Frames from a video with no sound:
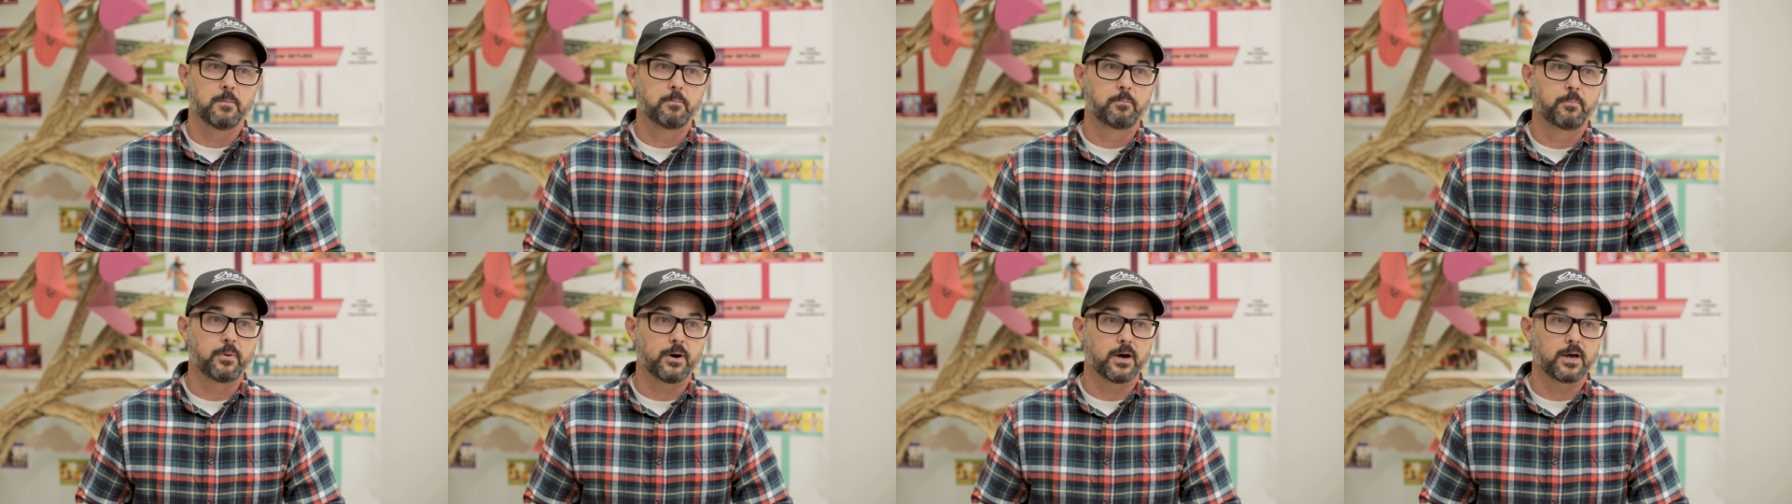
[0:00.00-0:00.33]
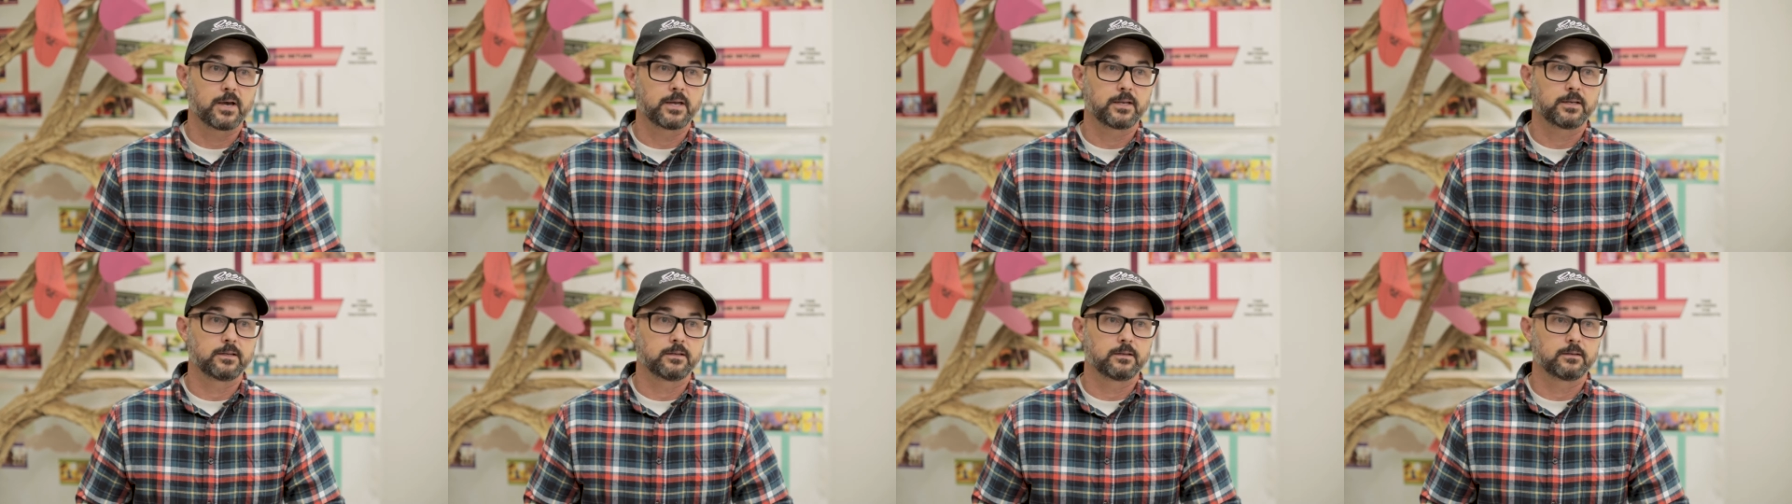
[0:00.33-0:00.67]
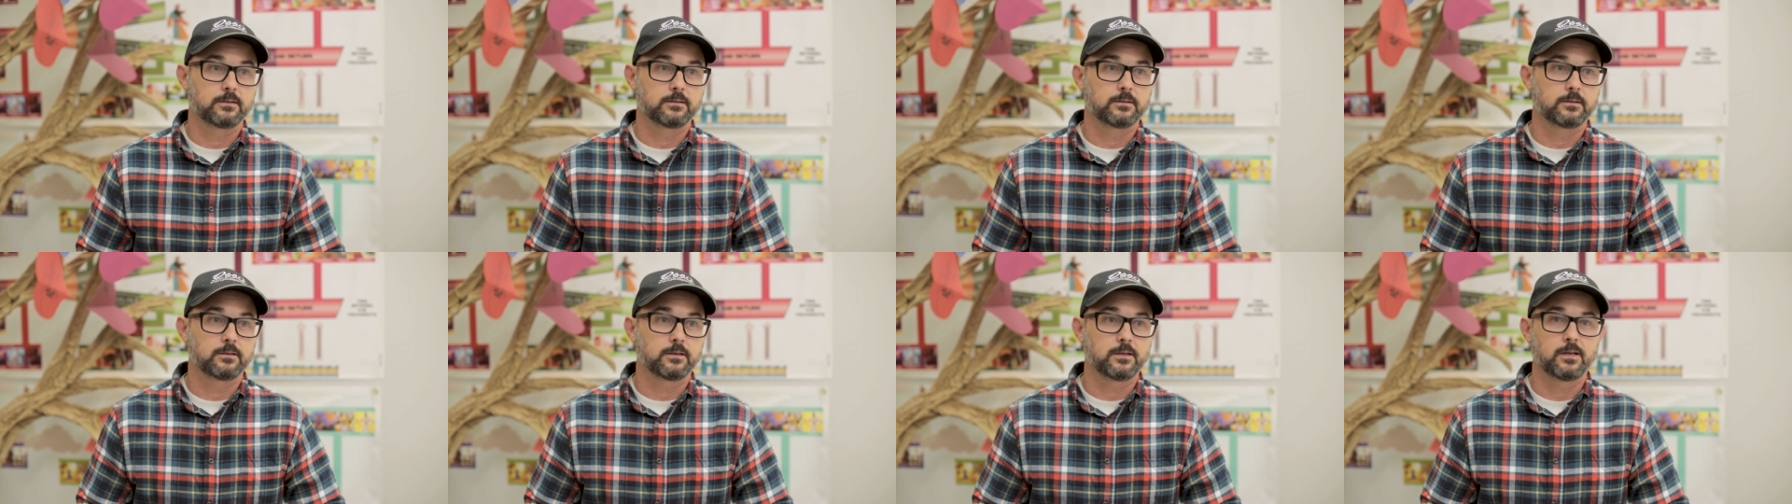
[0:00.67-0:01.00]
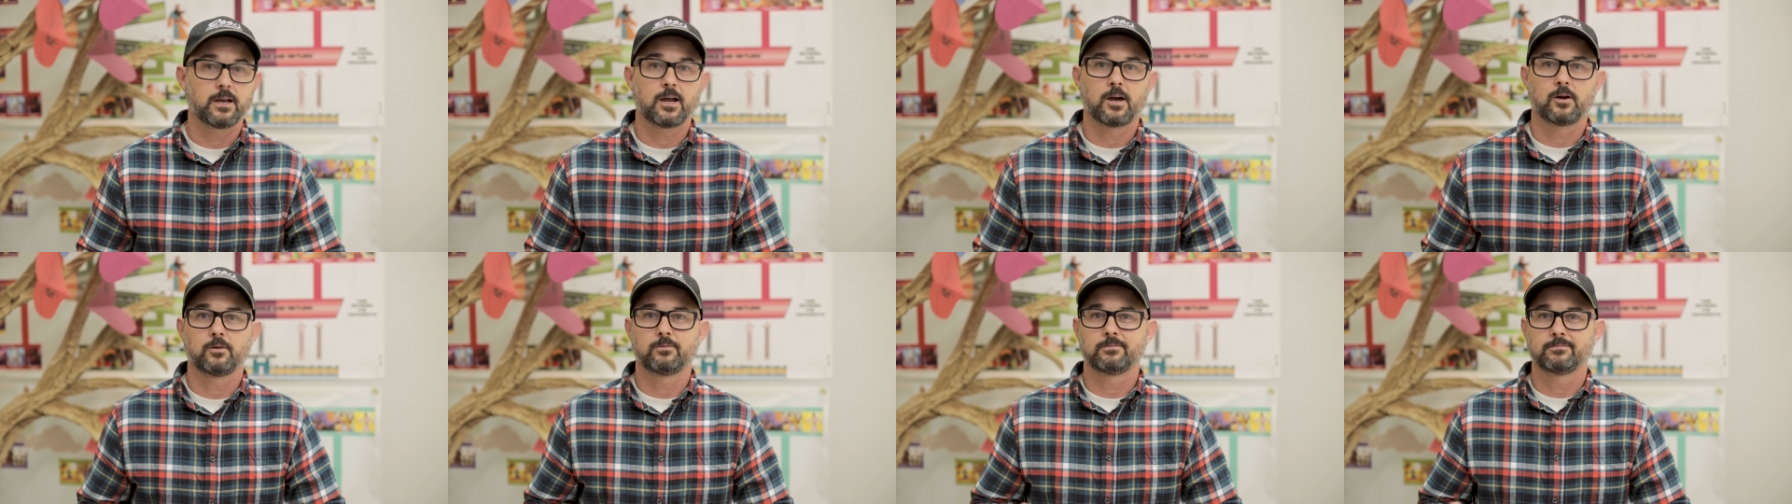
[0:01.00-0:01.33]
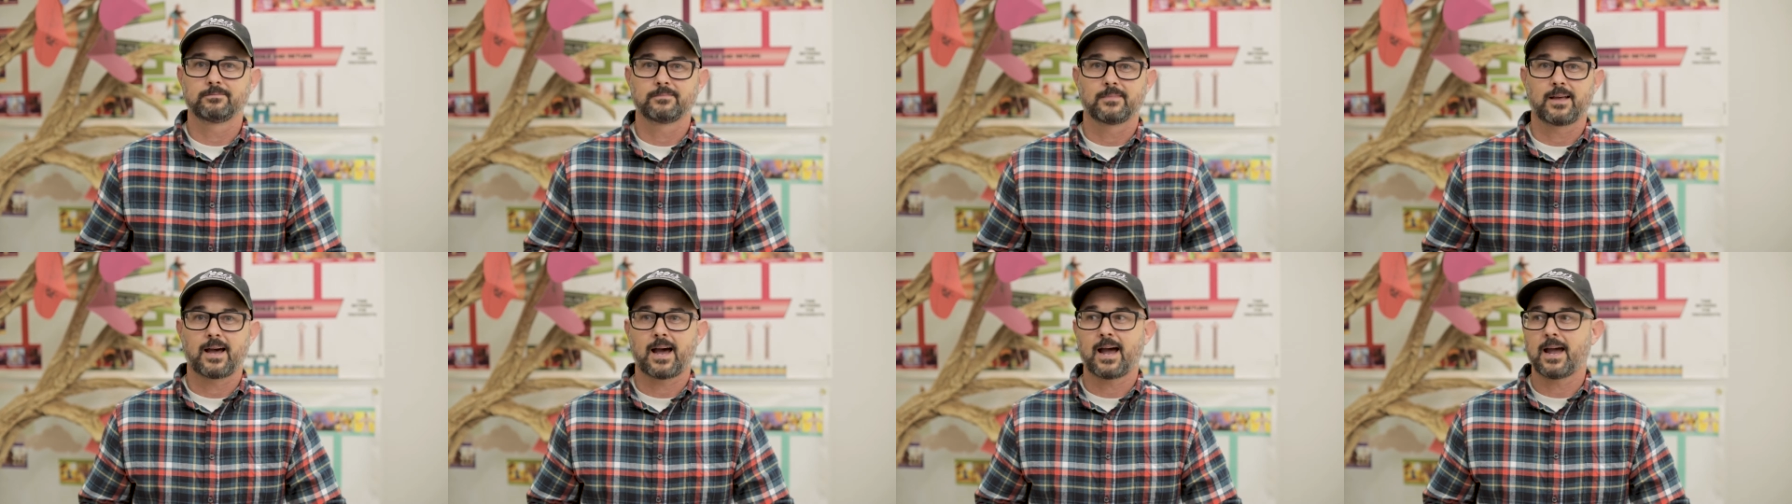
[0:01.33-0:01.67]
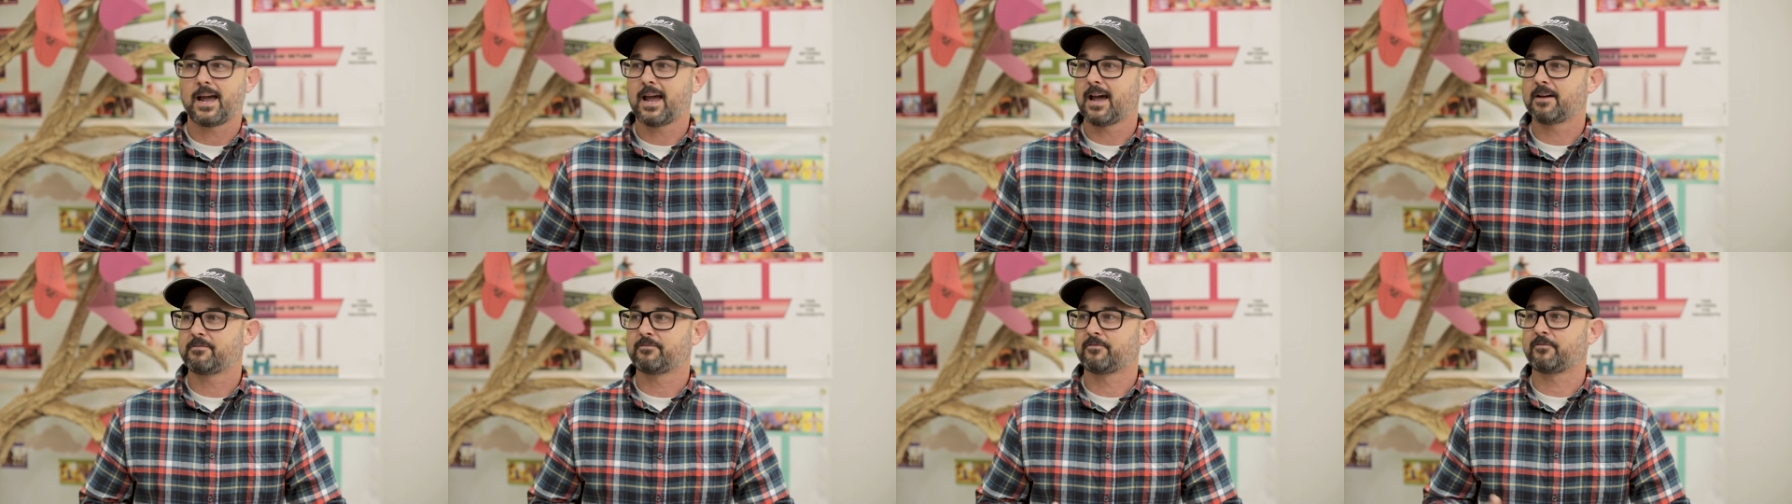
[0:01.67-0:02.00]
But, you know, I
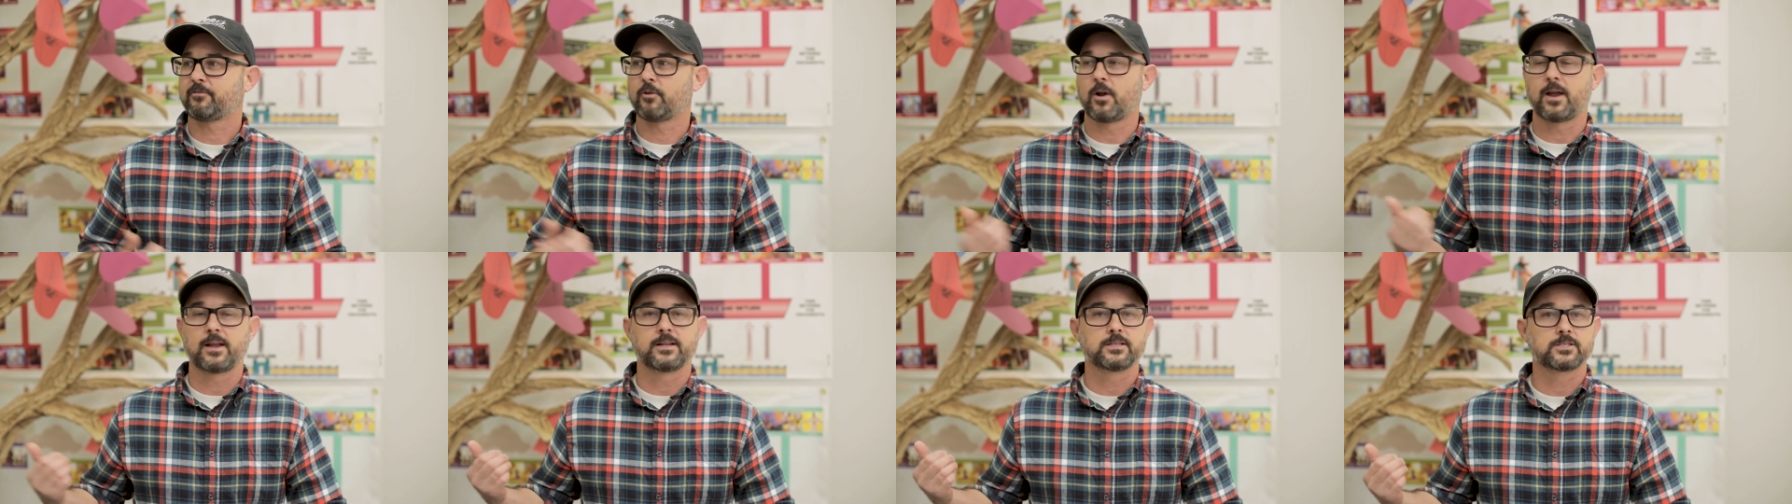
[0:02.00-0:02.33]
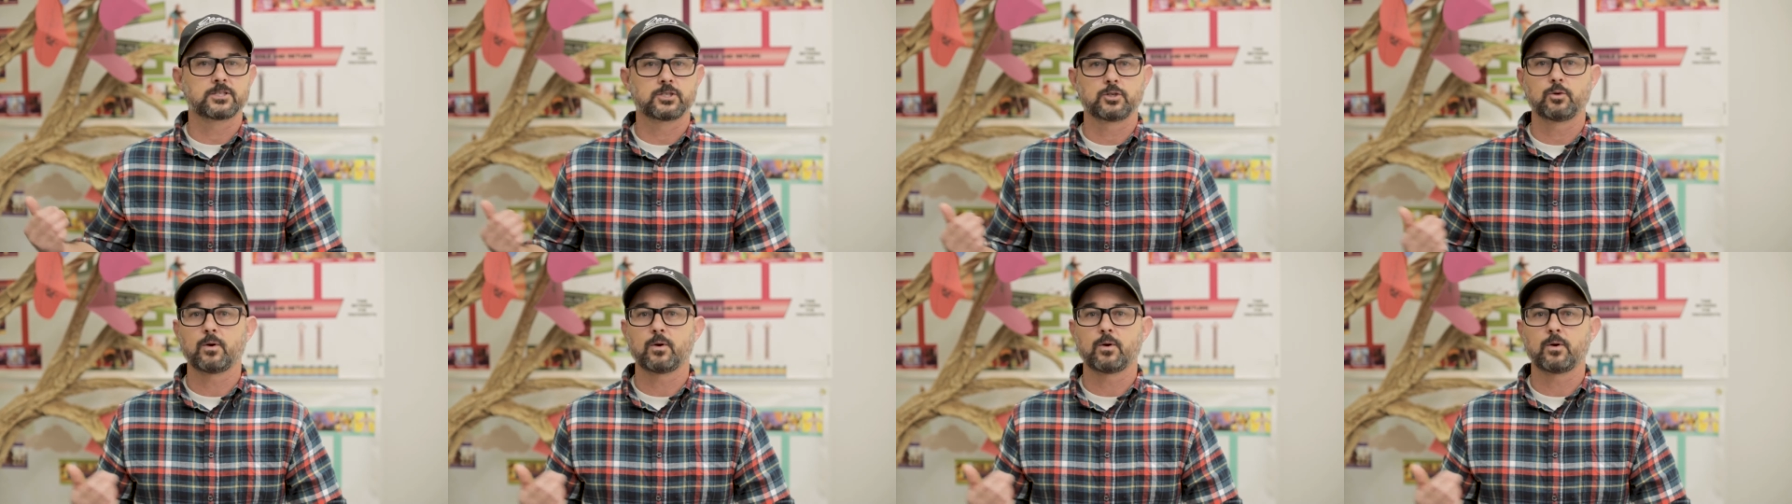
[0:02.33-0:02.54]
have friends,